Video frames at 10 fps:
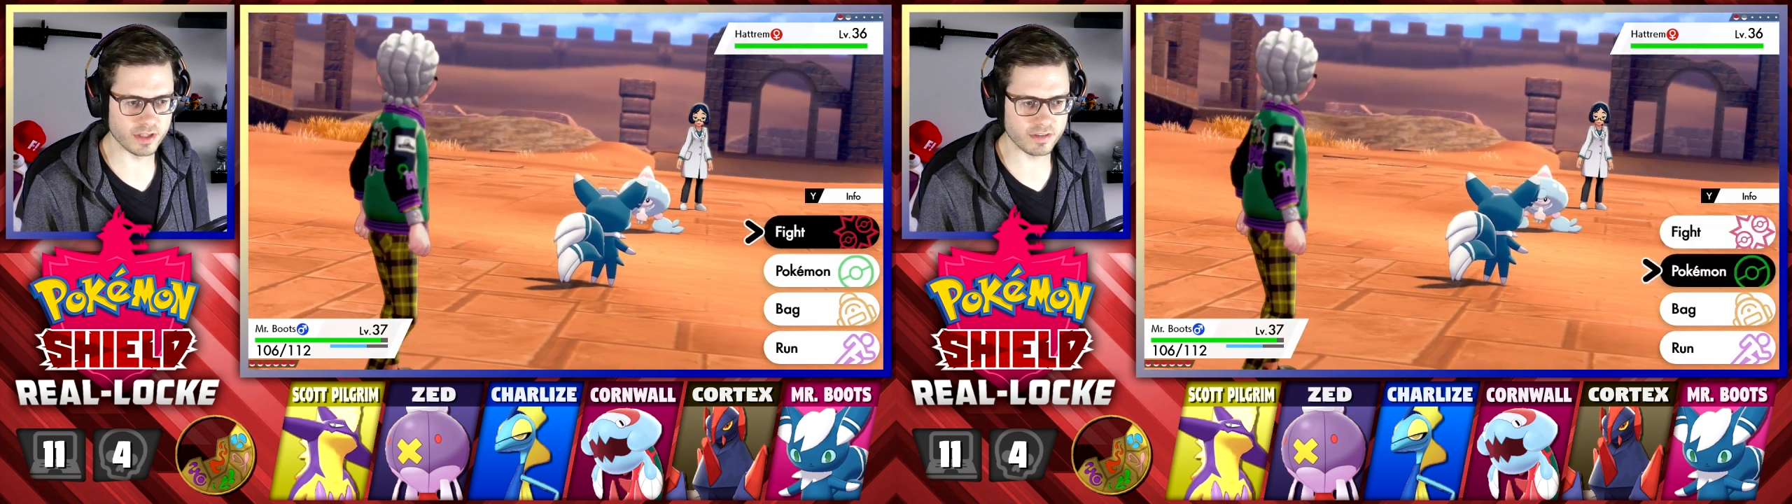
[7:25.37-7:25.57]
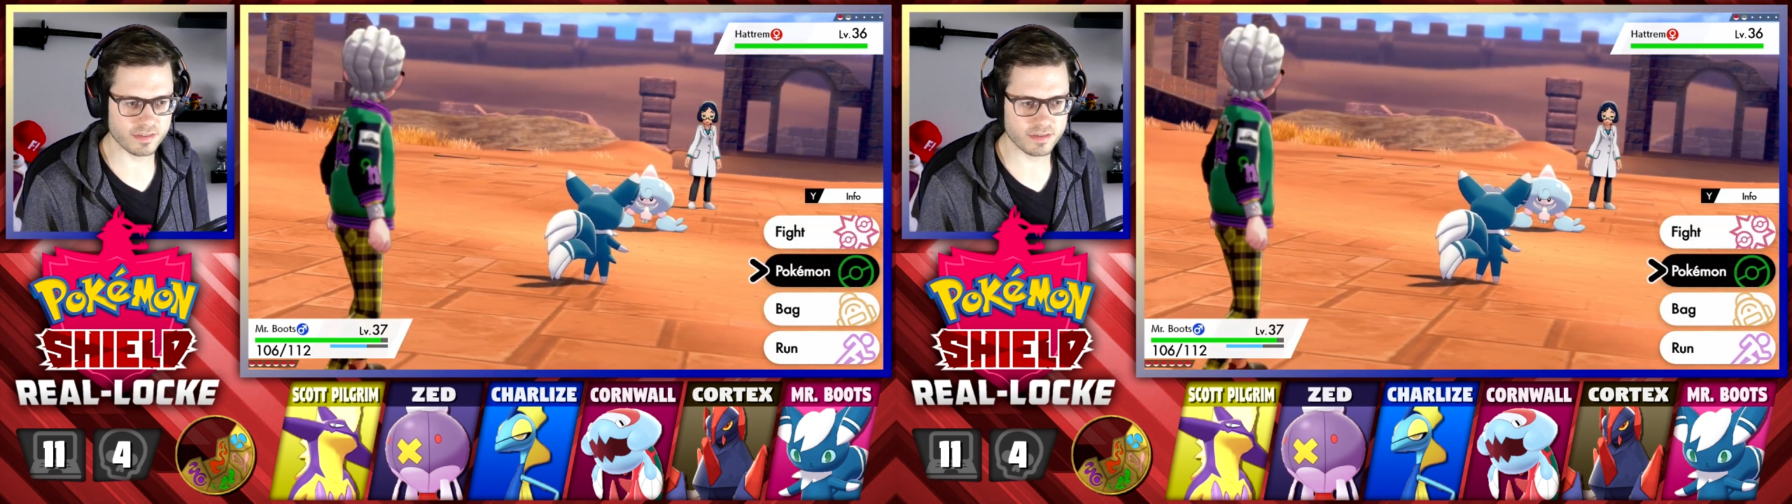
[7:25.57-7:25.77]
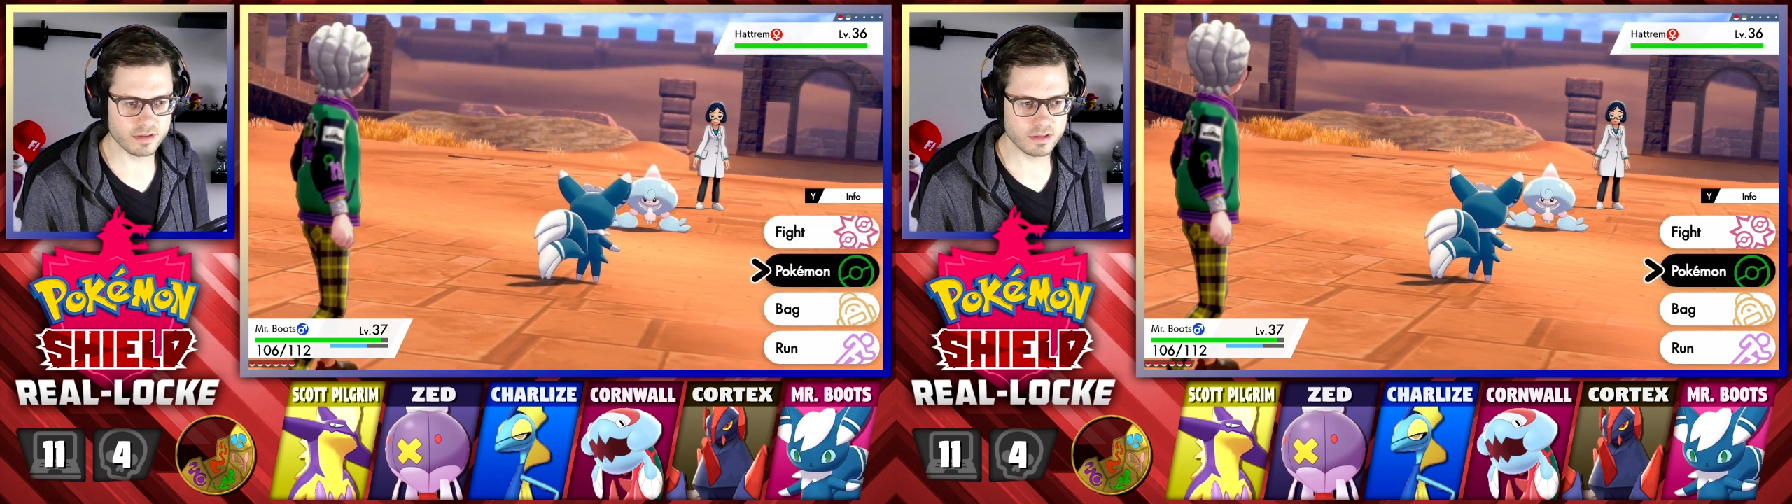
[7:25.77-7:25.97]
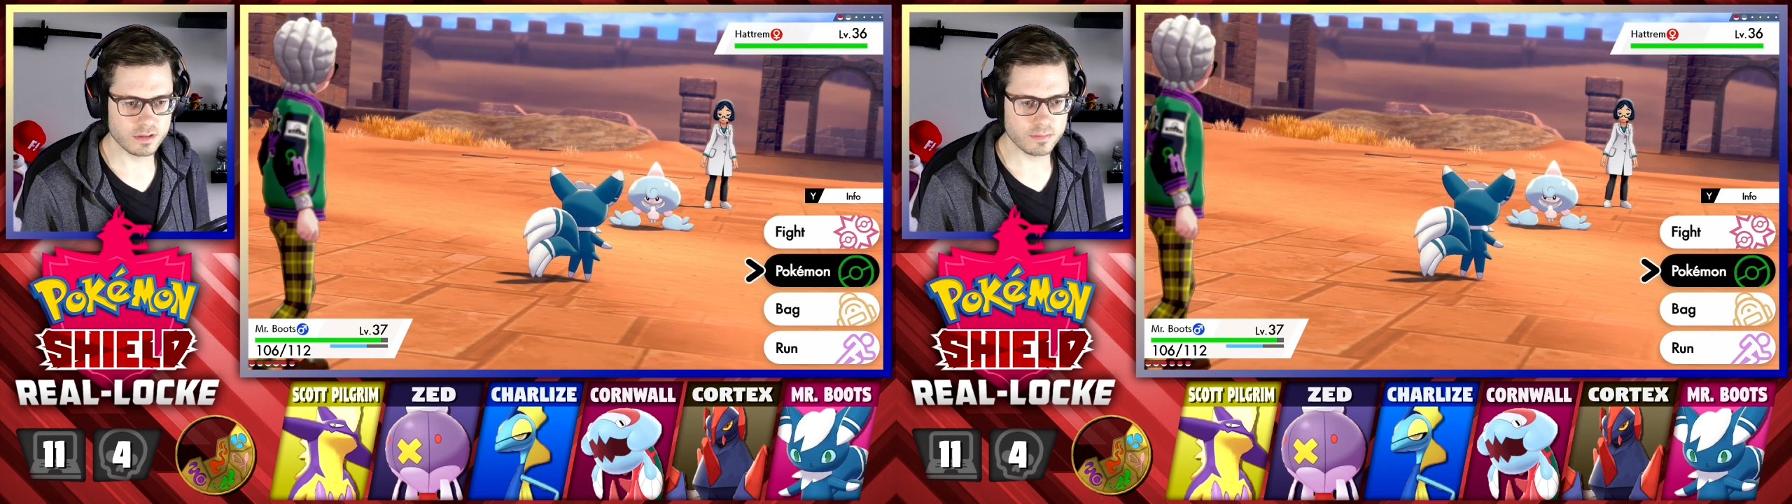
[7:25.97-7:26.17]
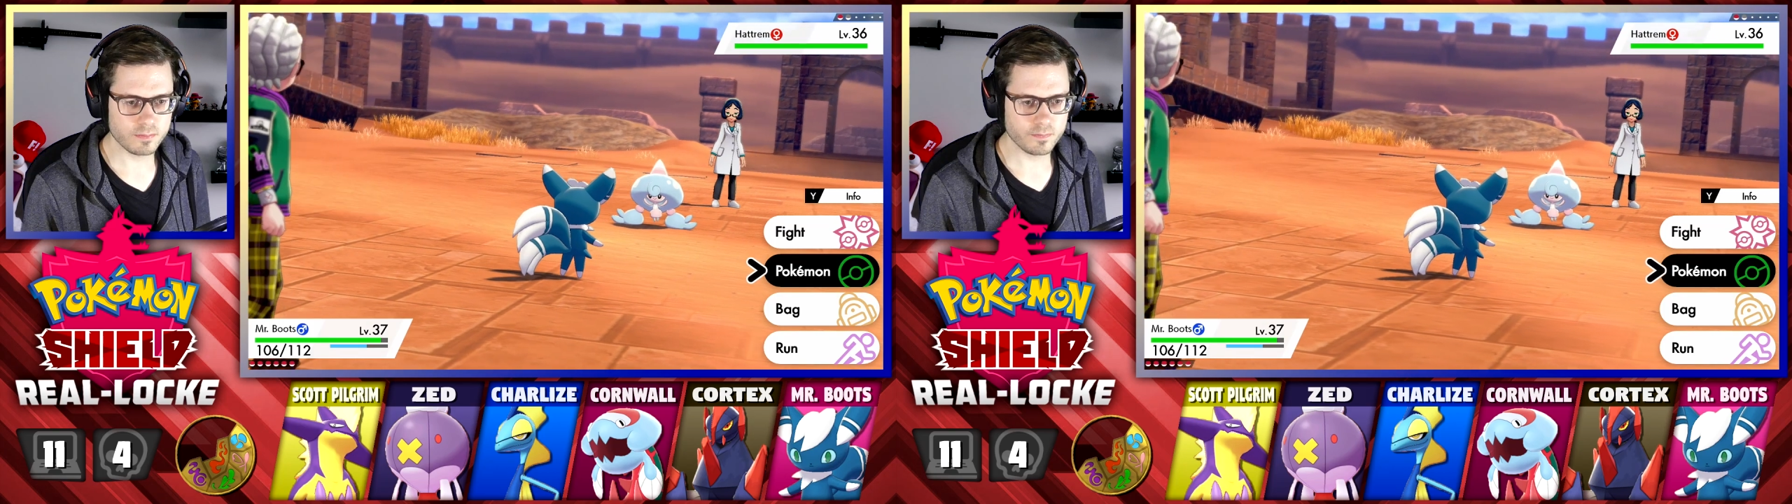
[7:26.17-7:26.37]
else.
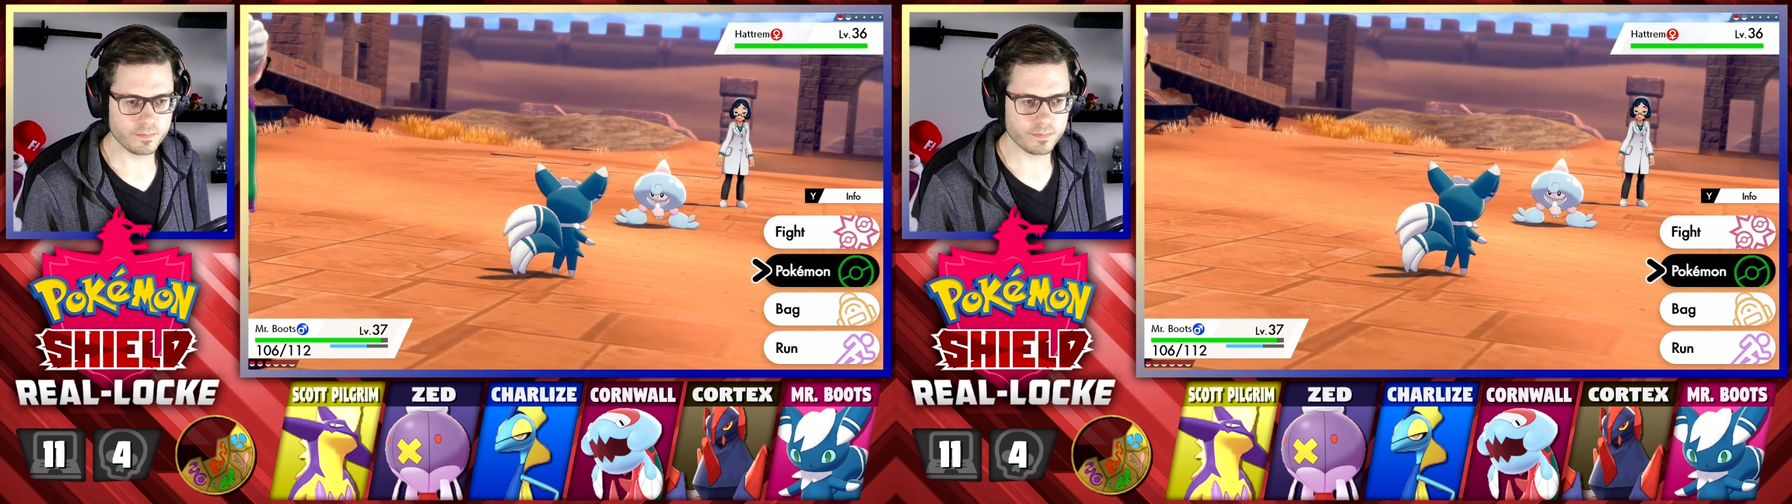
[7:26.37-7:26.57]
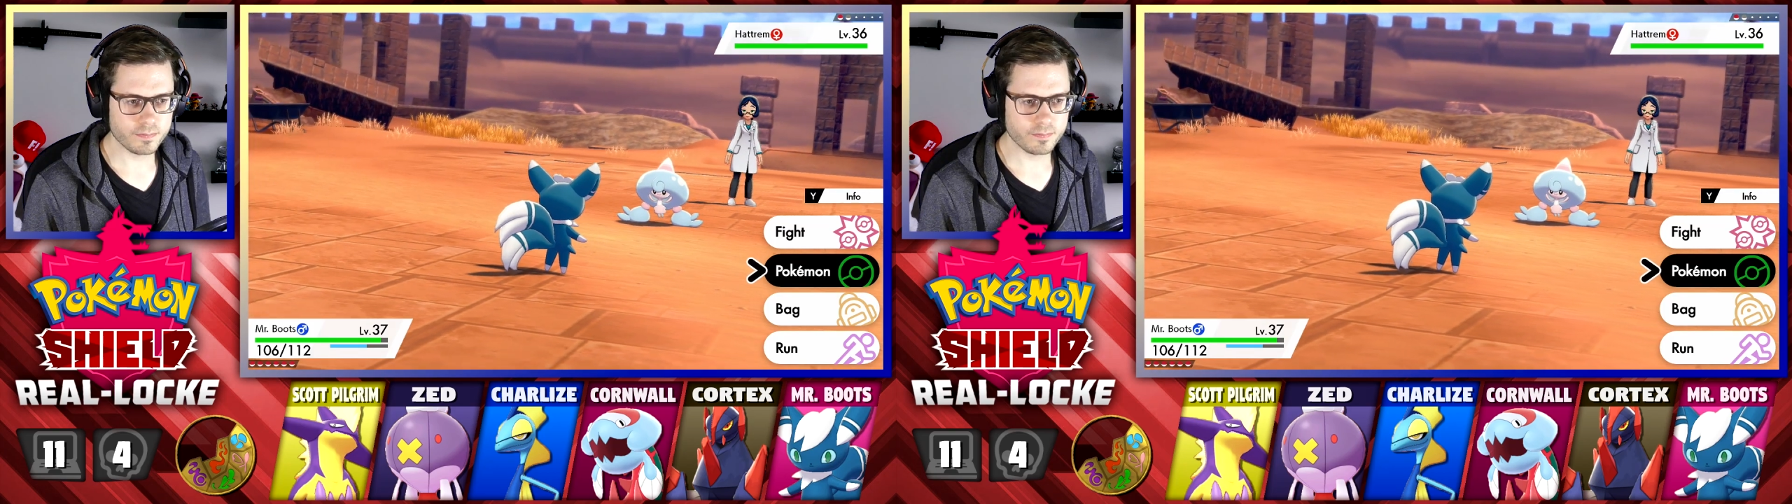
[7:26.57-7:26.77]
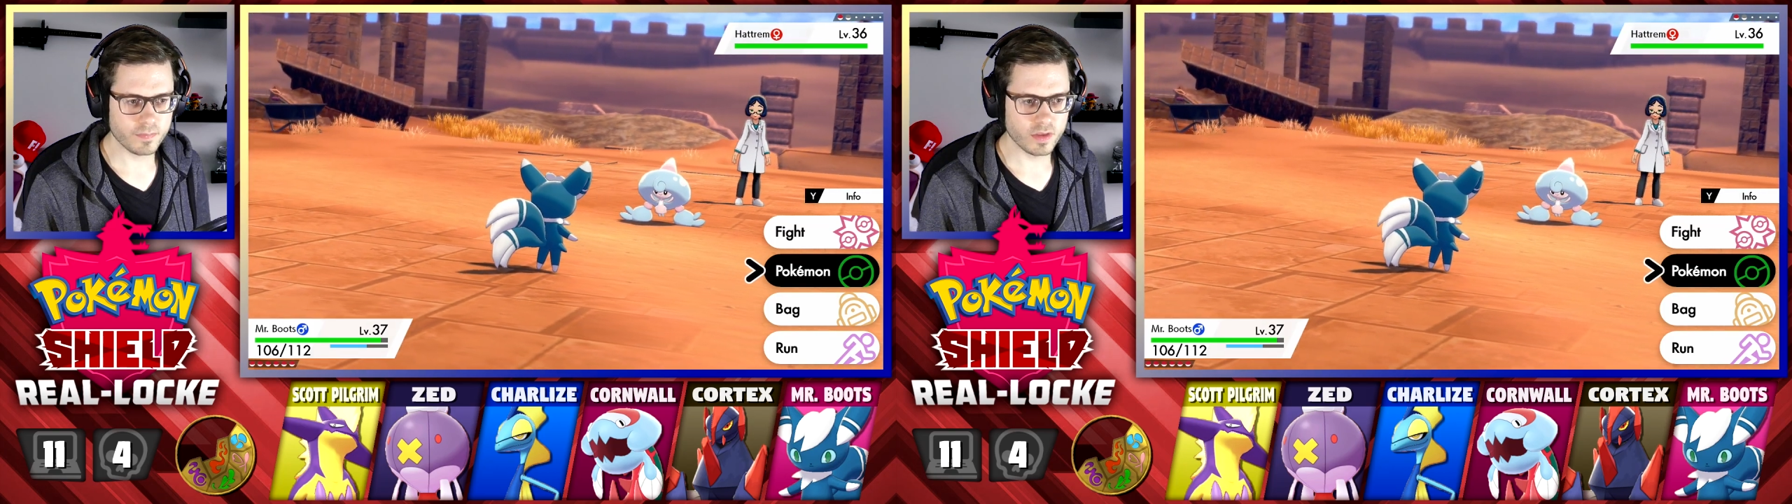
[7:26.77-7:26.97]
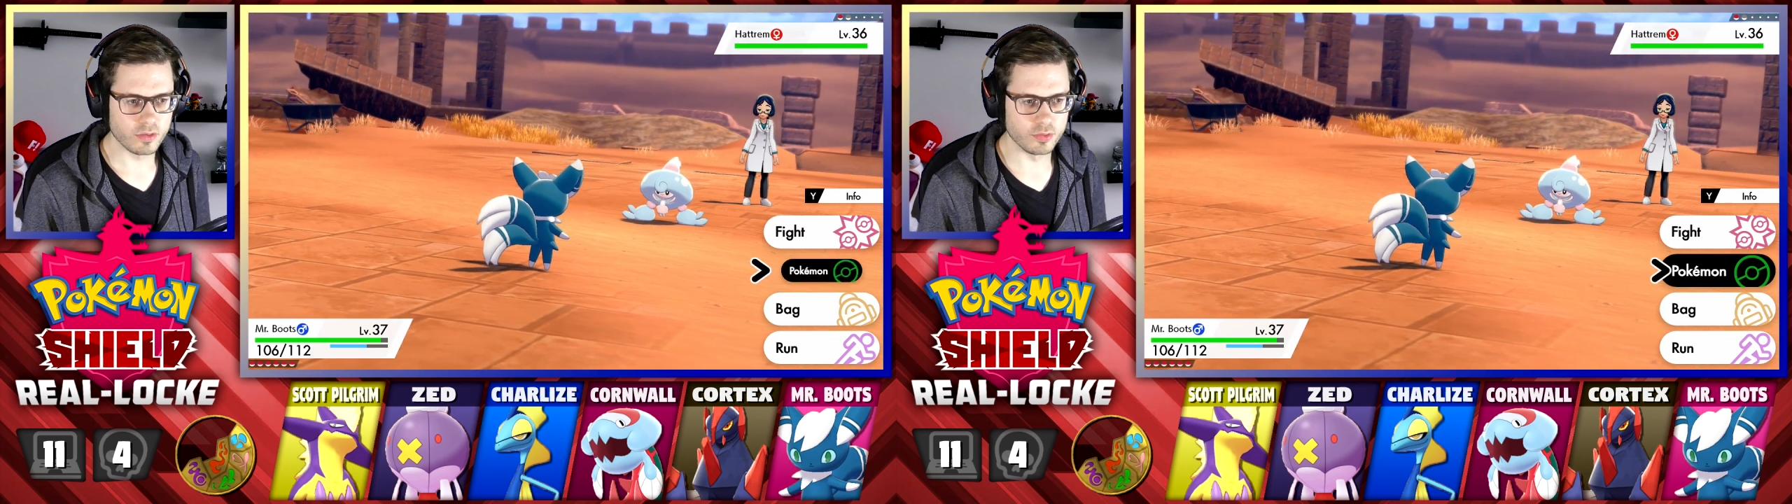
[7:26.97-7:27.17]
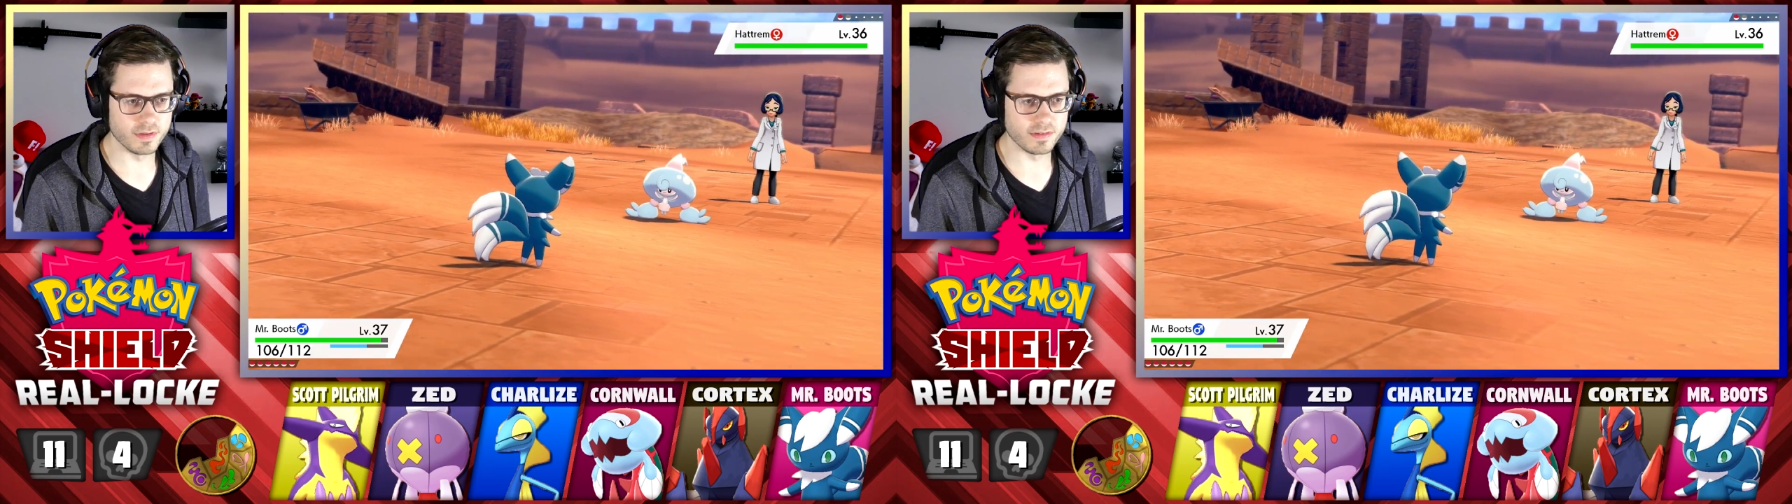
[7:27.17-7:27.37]
This